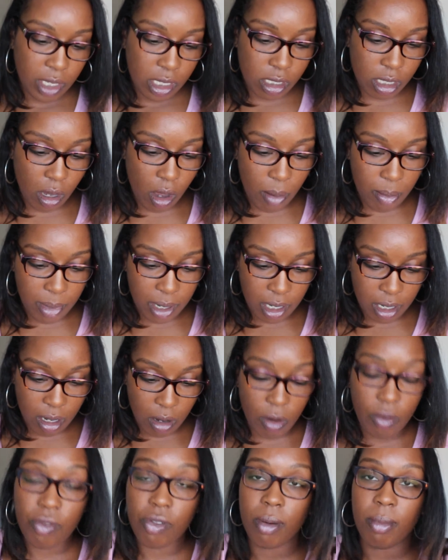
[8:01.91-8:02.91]
So I'm gonna
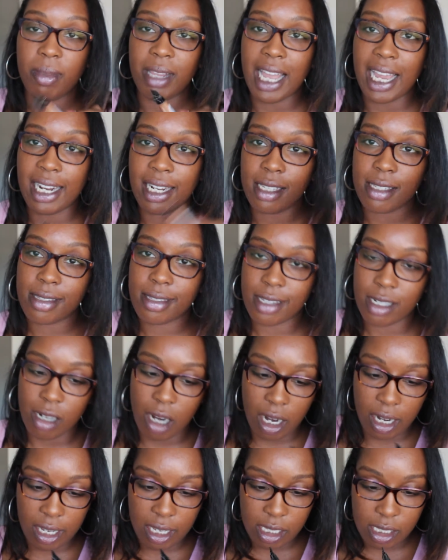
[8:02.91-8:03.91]
go from lightest to
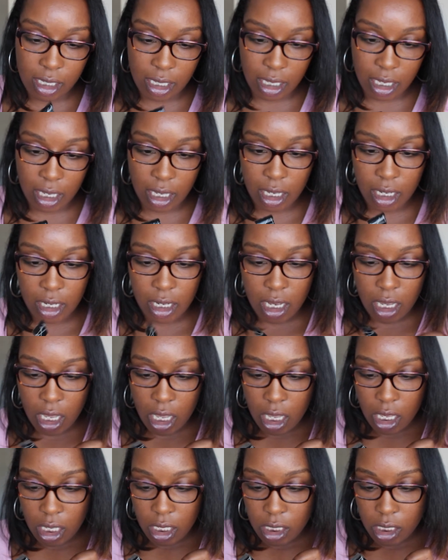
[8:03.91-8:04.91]
darkest again.
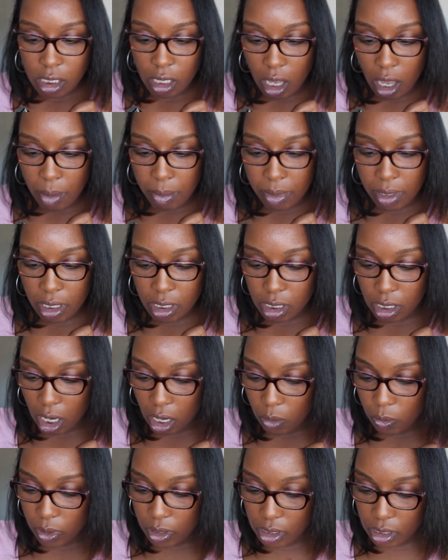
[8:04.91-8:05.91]
So I'm gonna
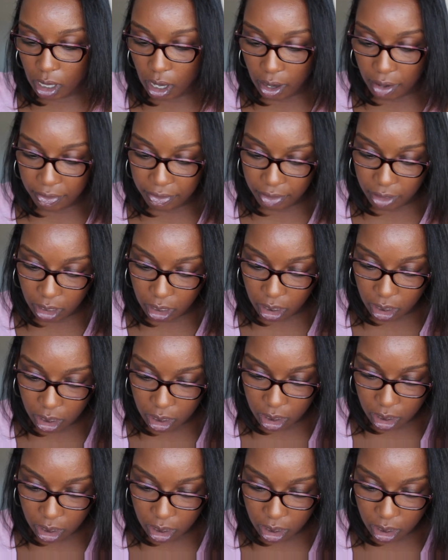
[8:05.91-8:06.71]
start with toffee.